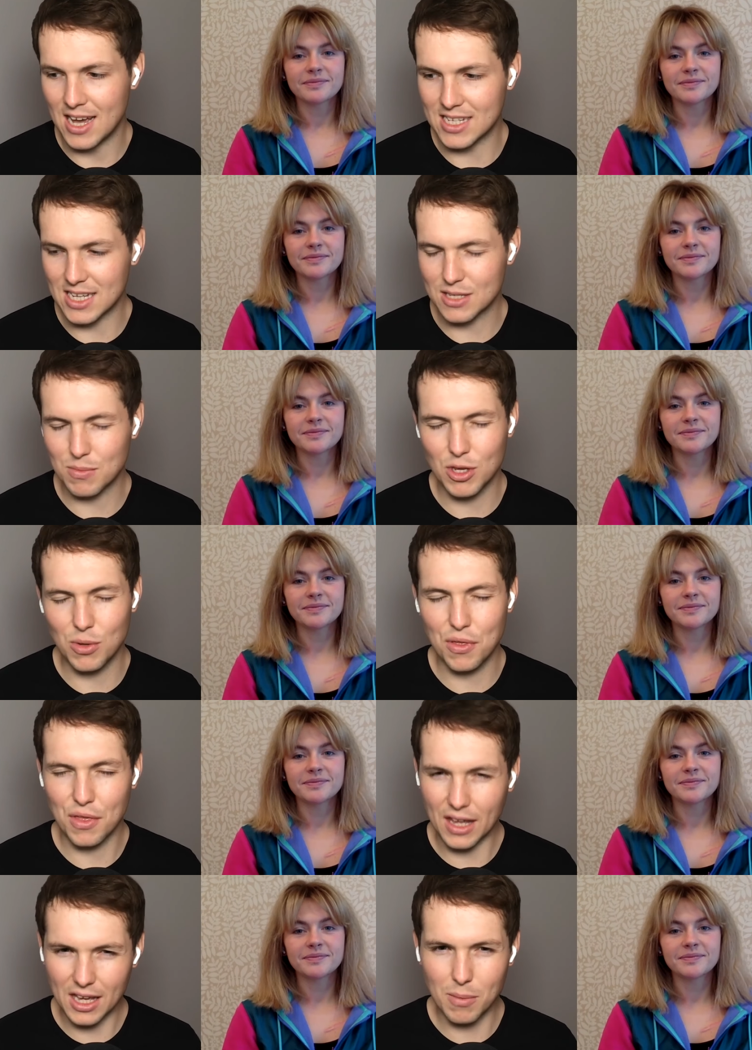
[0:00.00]
Speaker 1: Is that something you
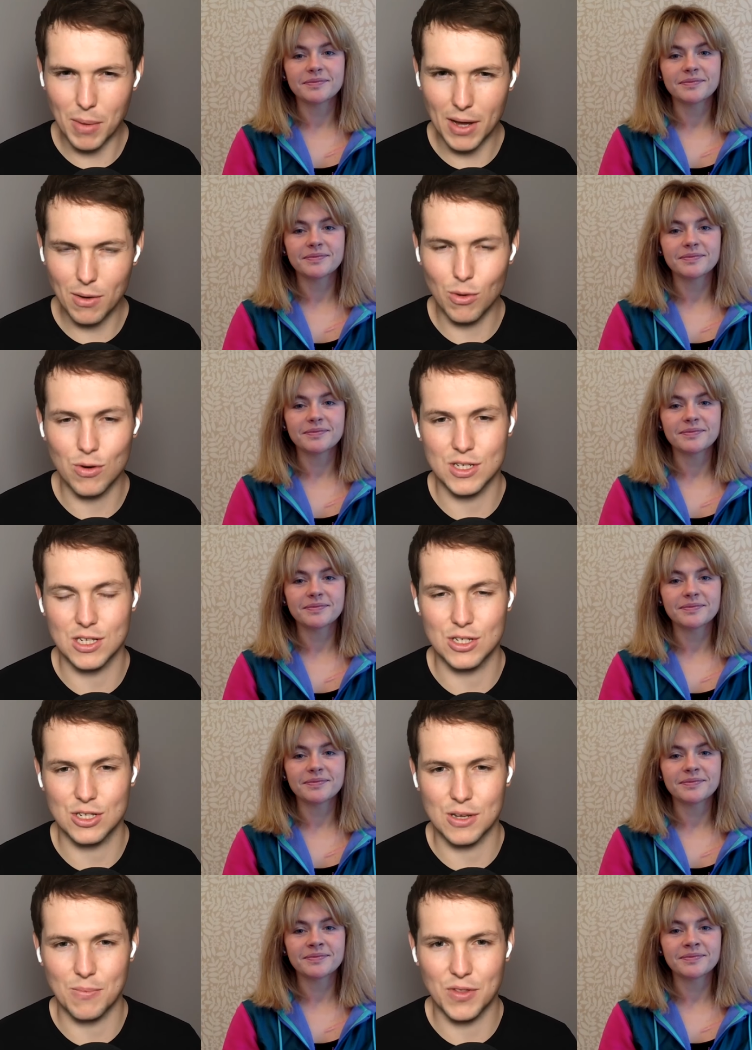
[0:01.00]
think about, or is it
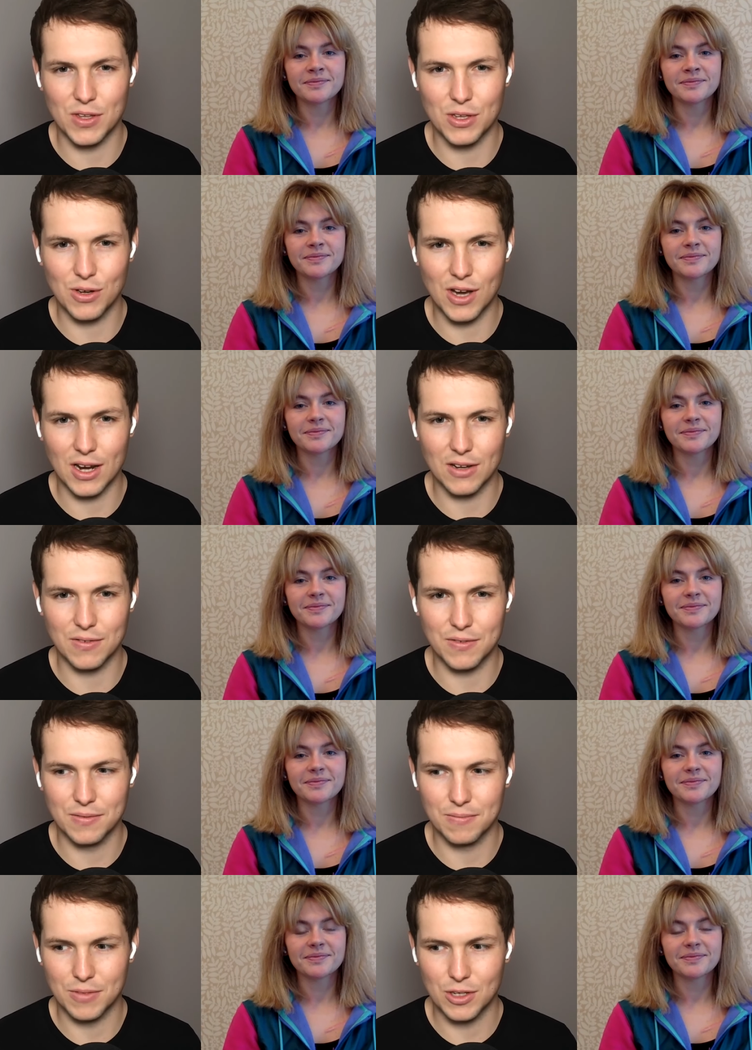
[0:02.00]
just something you kind of
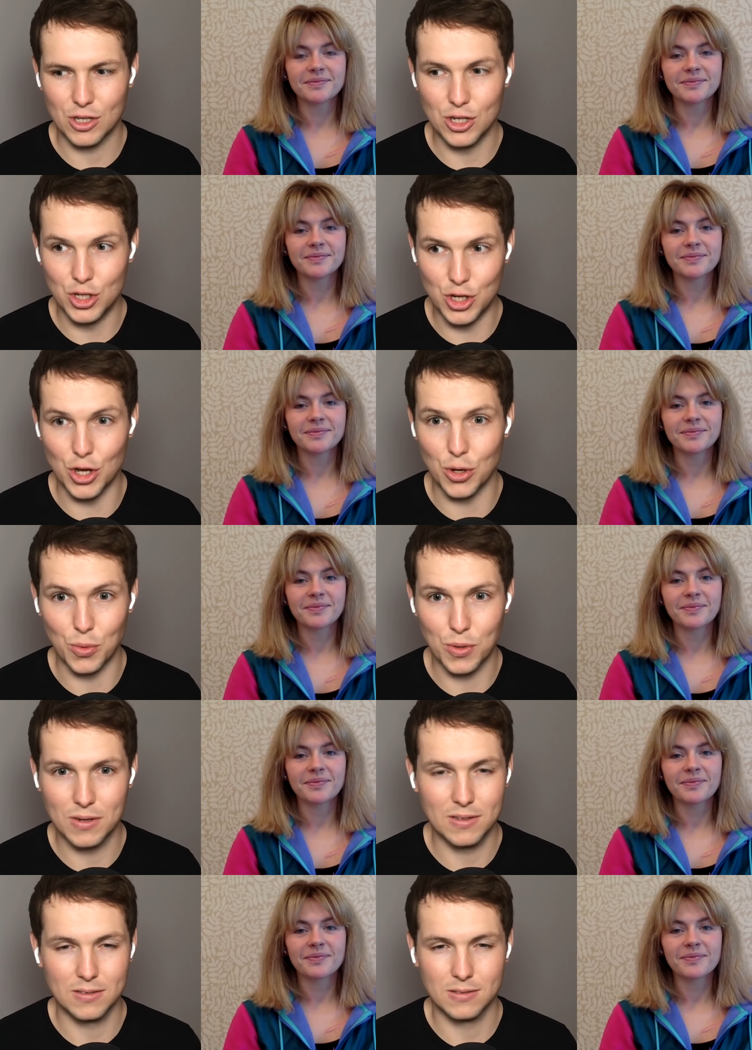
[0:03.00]
do?
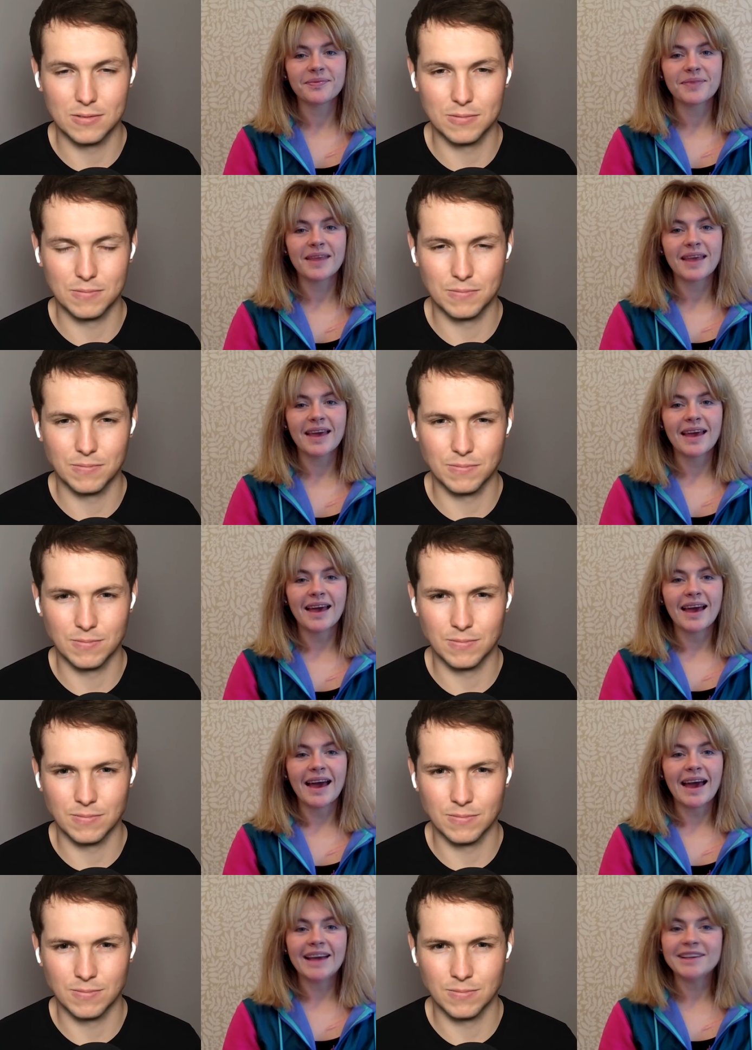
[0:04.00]

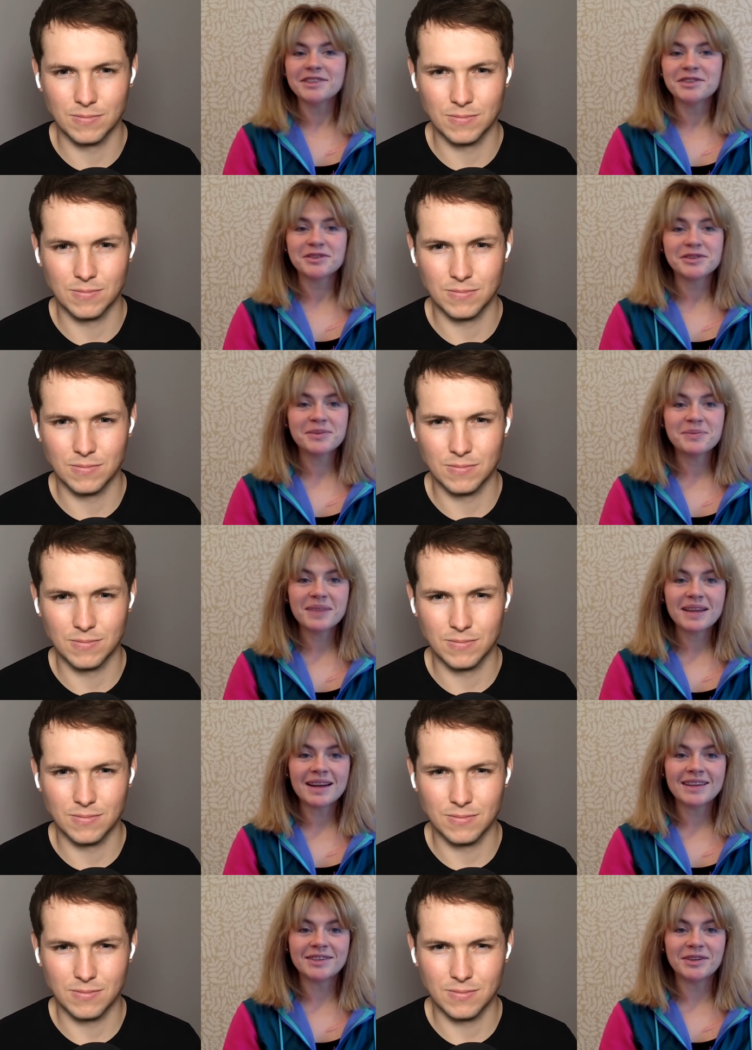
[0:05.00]
Speaker 2: It's just
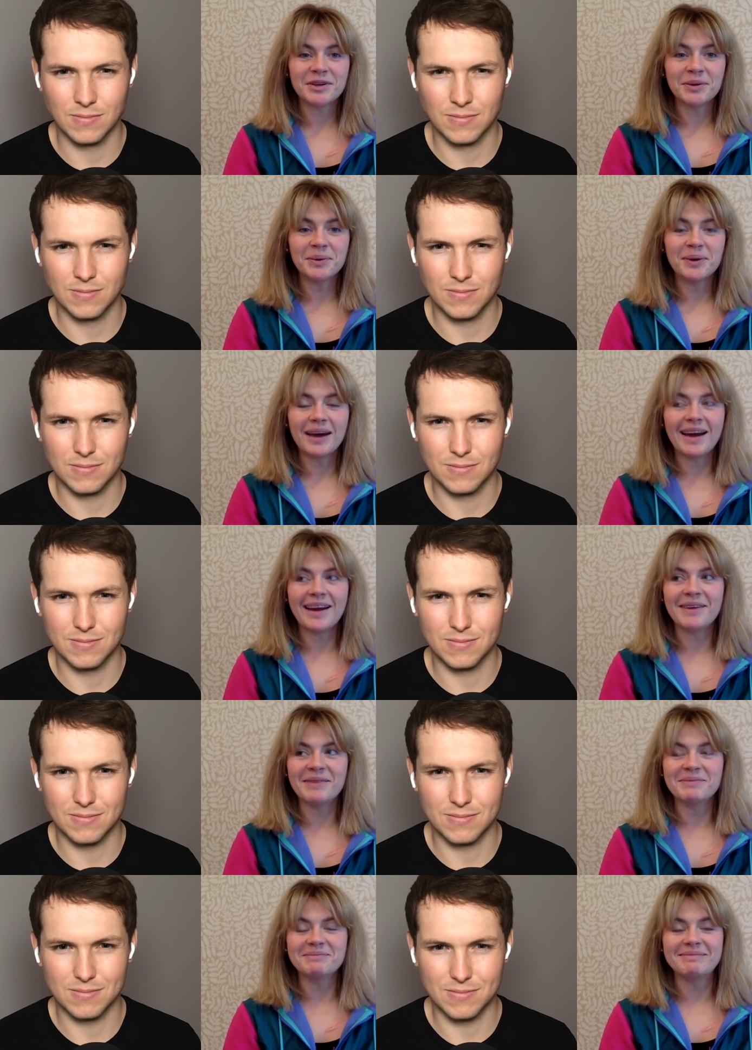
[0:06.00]
something I do.
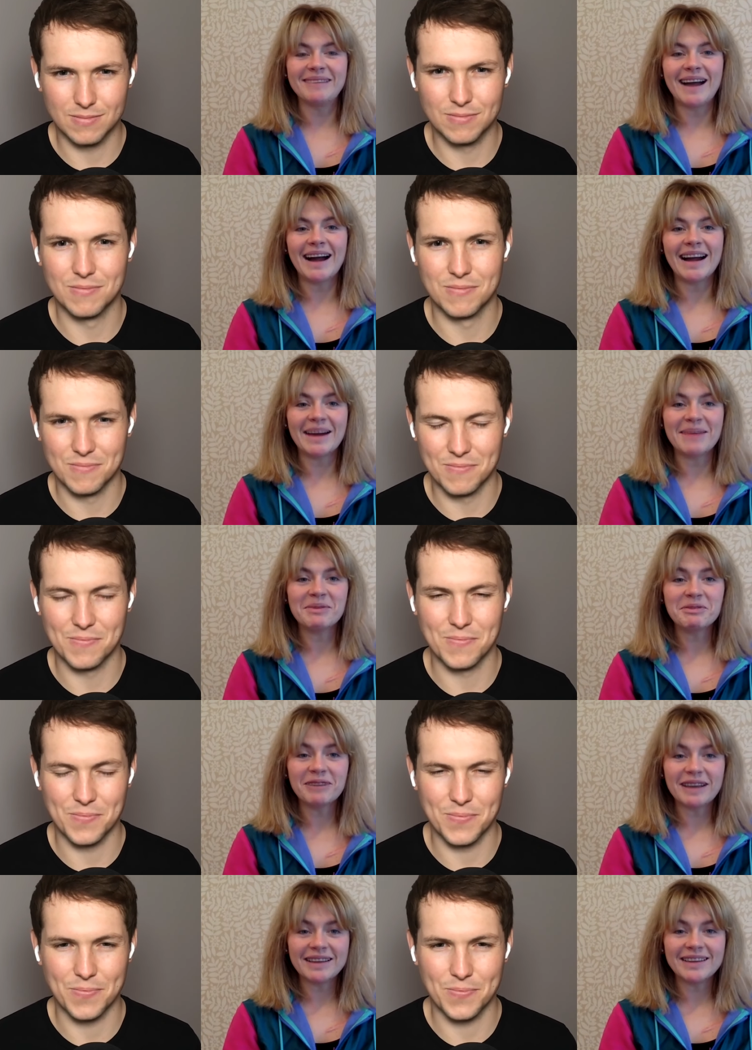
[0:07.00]
Um, I am
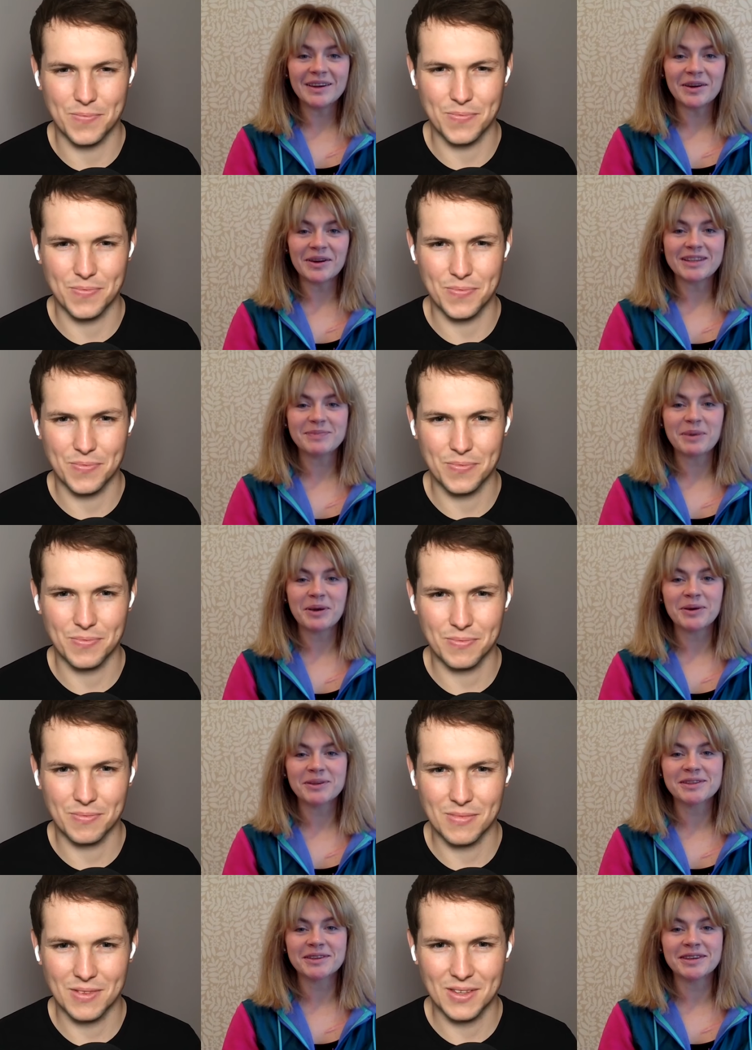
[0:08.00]
a really honest
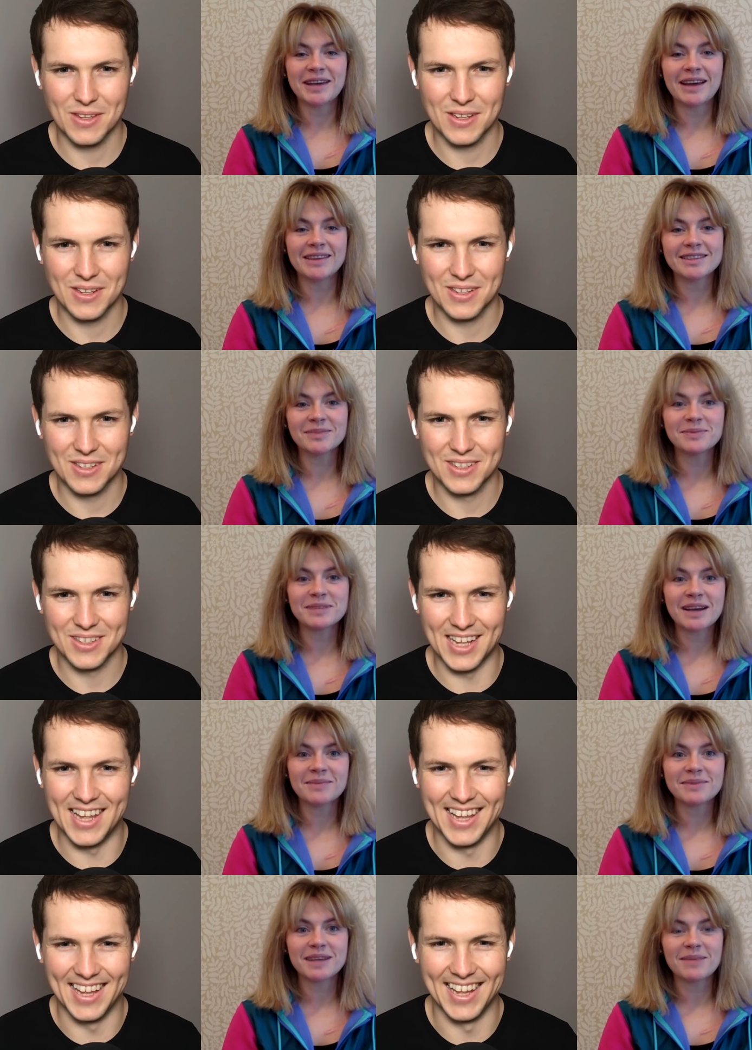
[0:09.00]
person, and
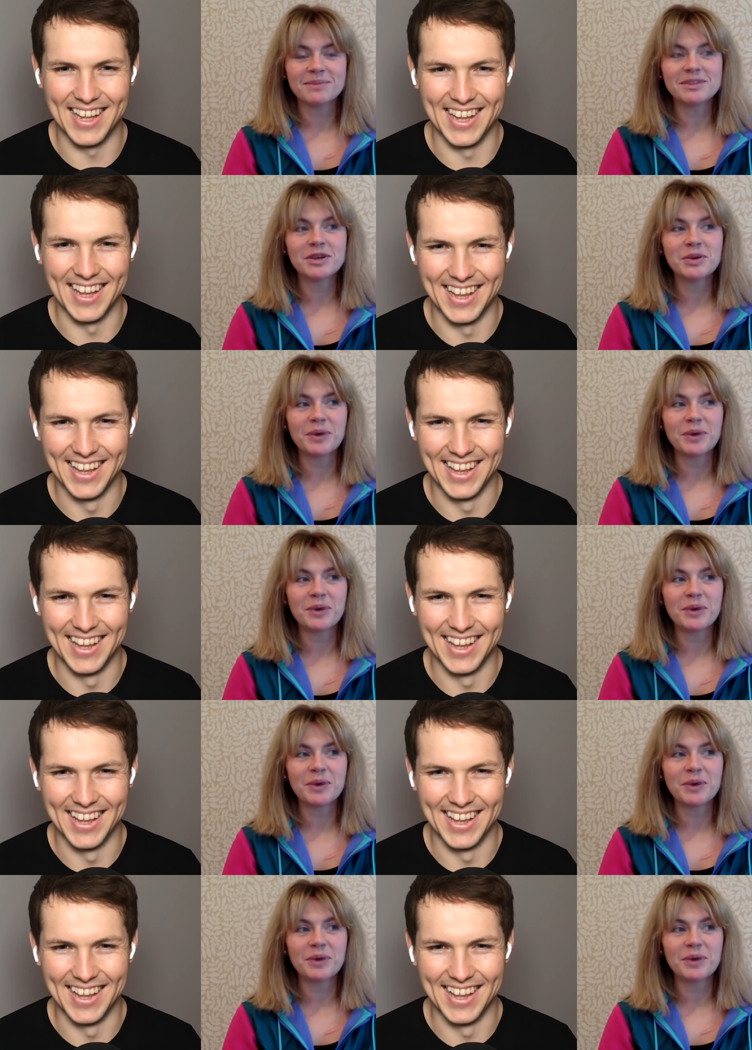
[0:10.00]
sometimes I'm